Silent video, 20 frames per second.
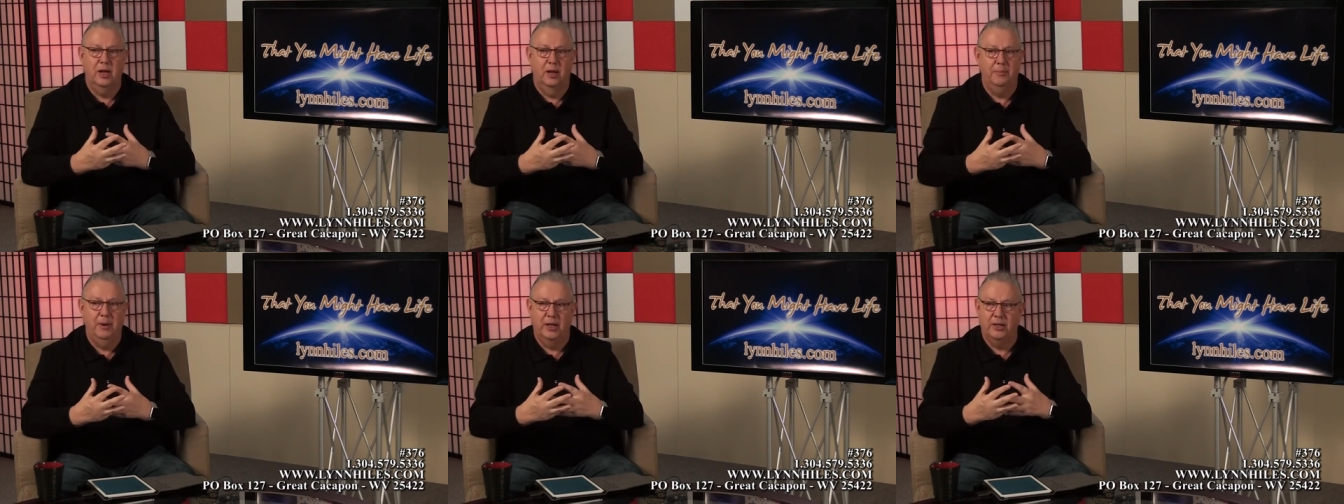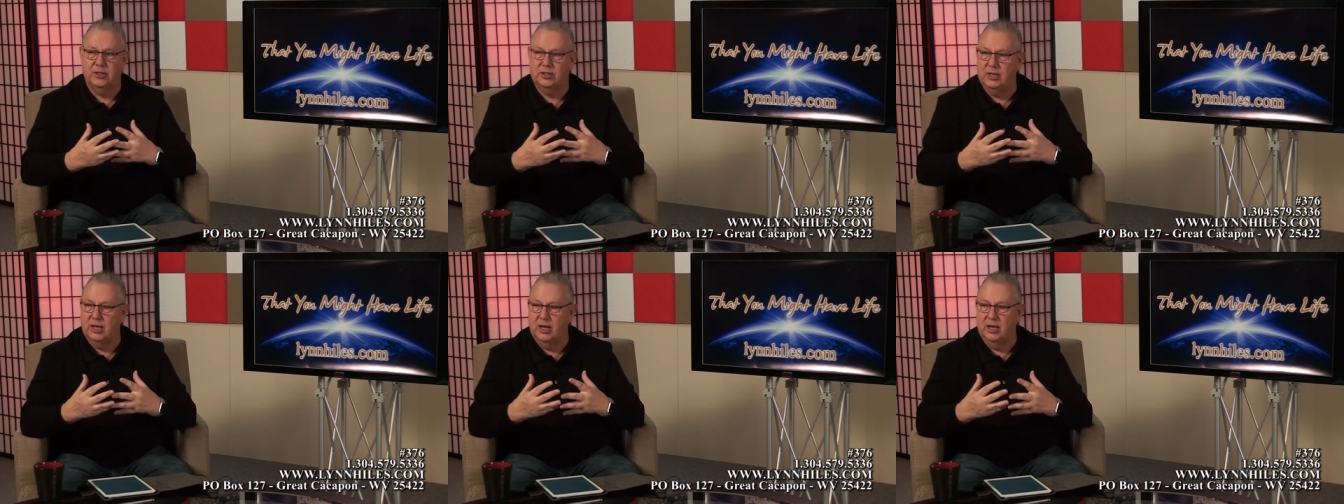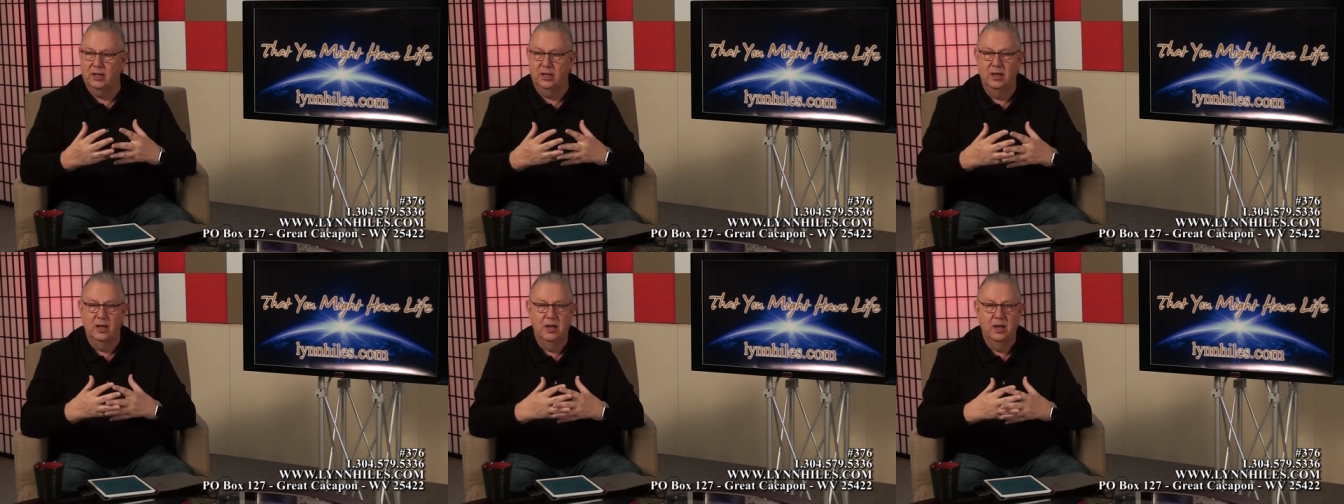Now, I'm not
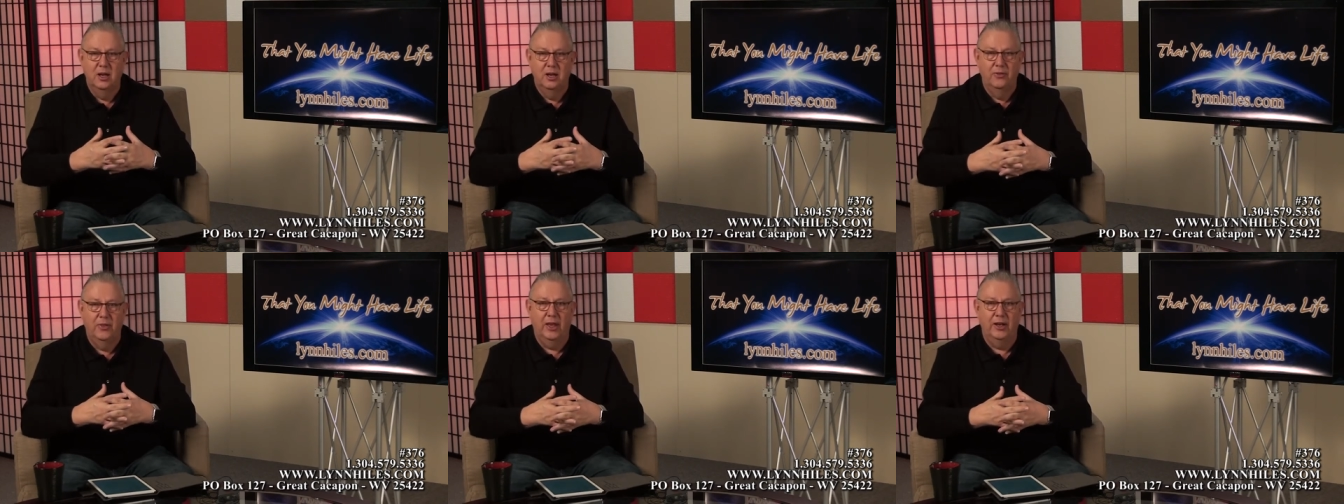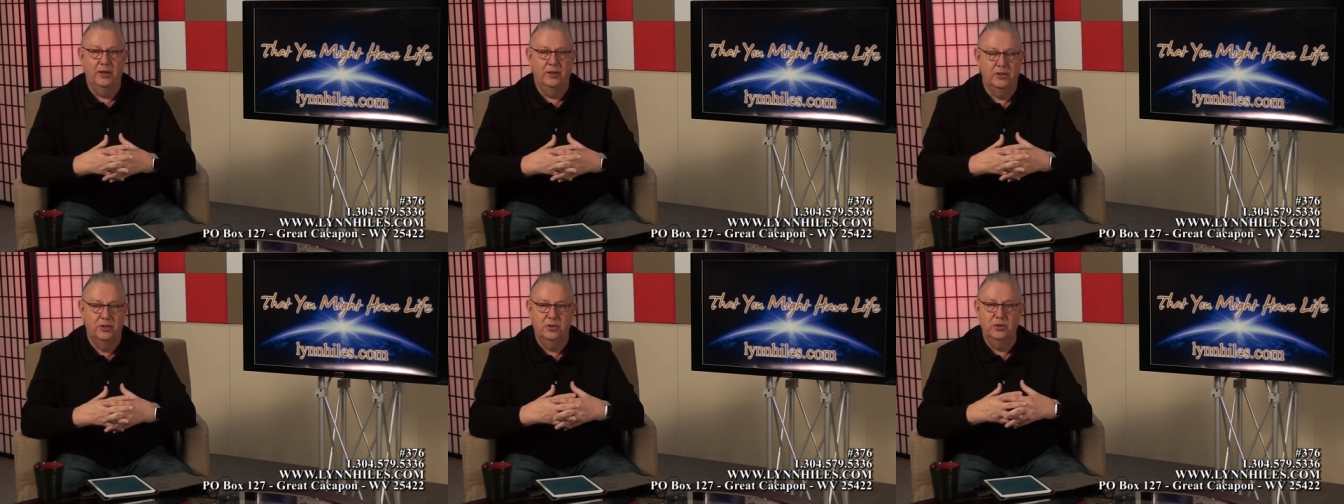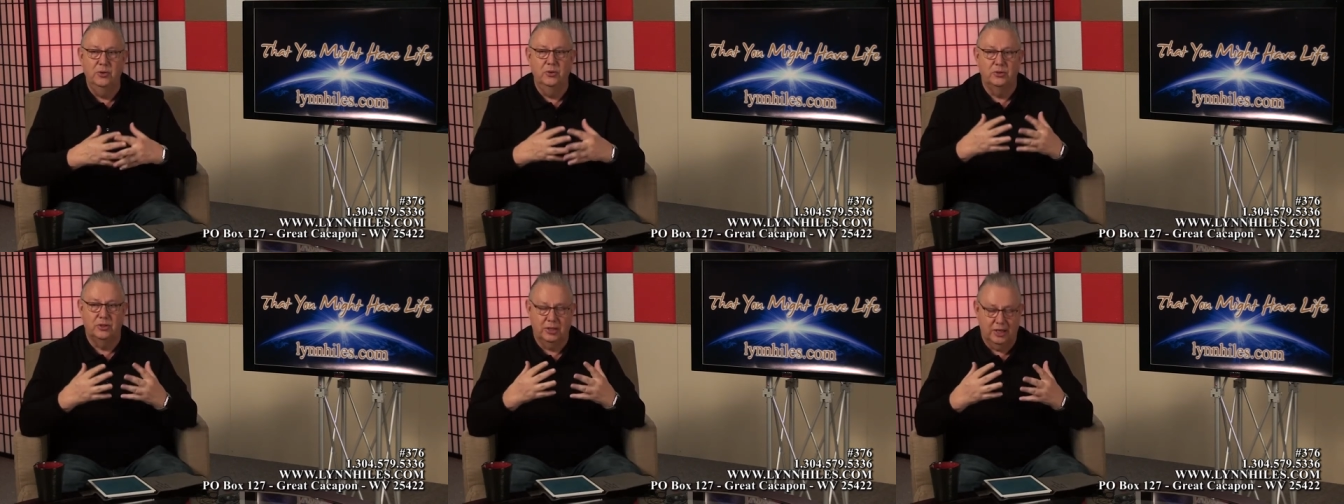saying that
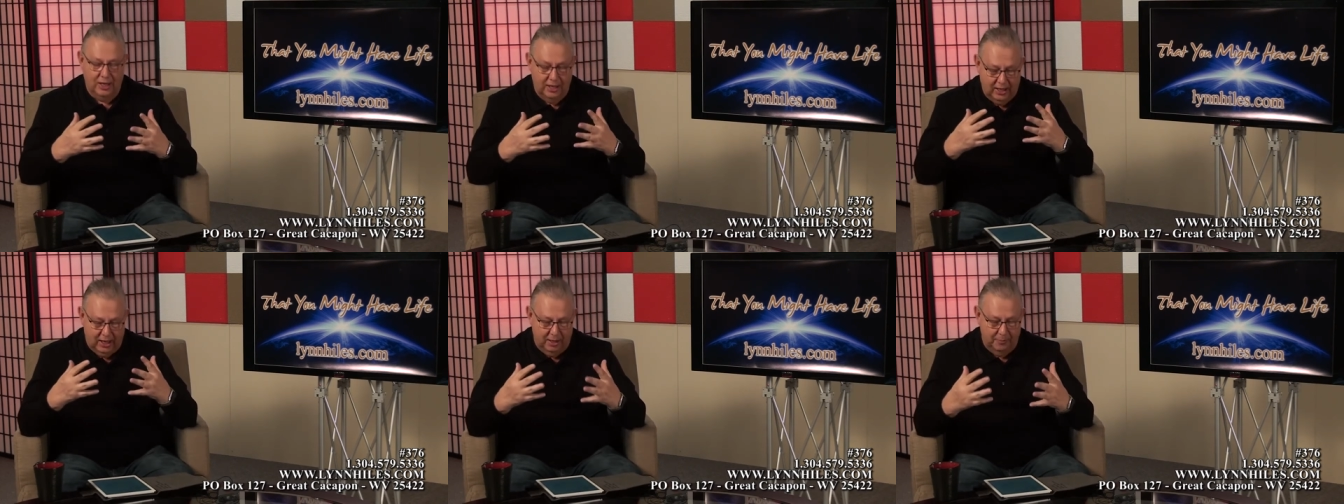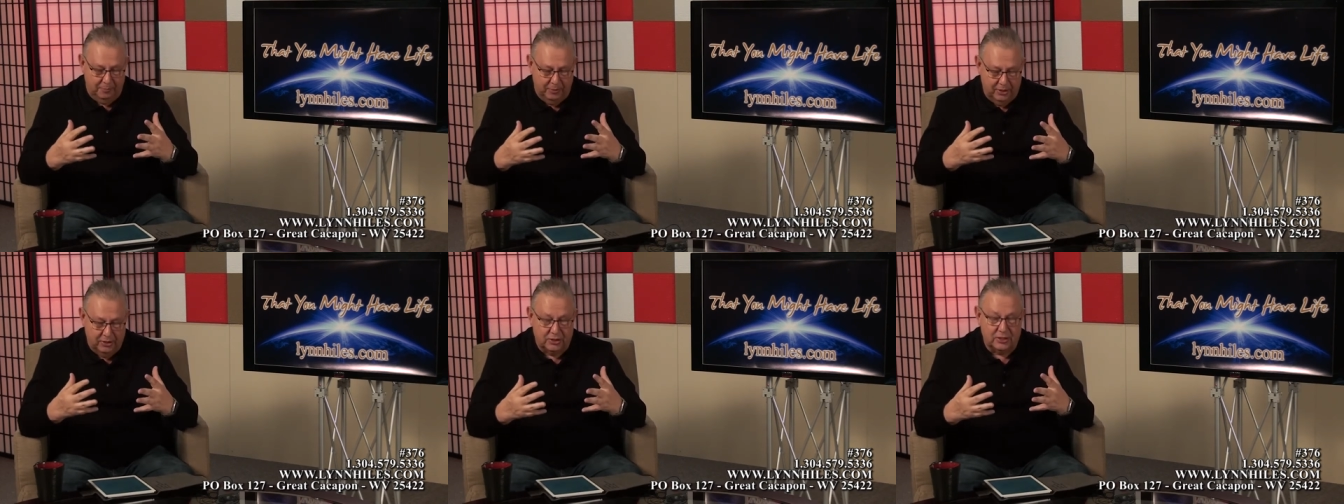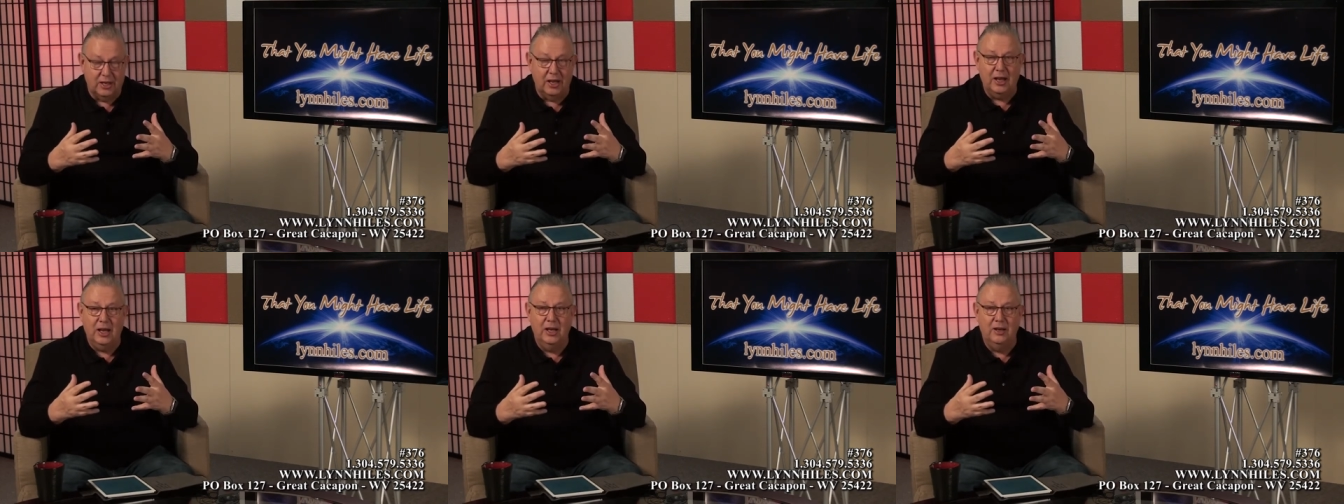Jews cannot be
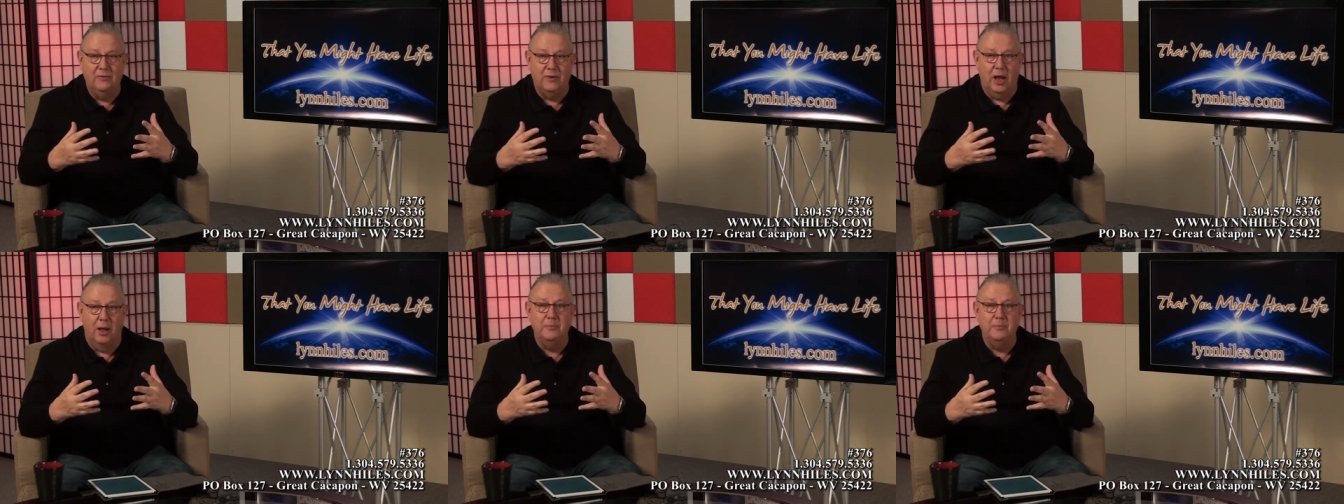saved.